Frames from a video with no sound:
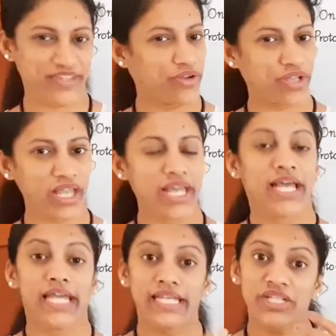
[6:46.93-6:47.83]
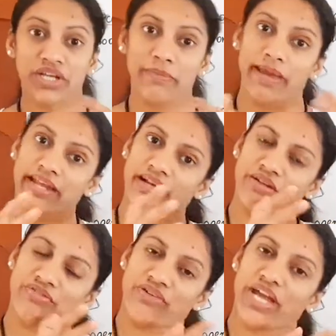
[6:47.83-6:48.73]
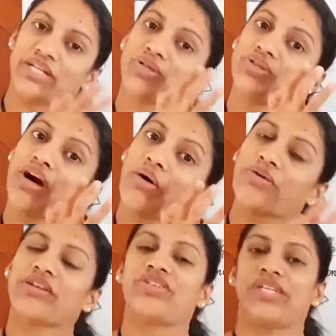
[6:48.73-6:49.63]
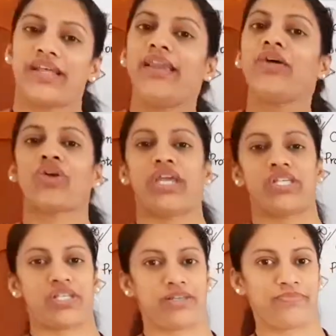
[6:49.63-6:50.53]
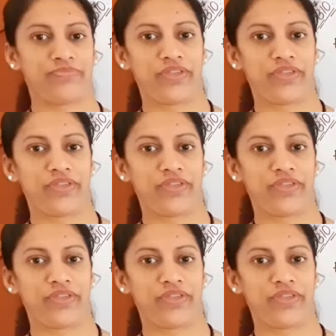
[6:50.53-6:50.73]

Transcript: Okay, it will remain confined to the original location.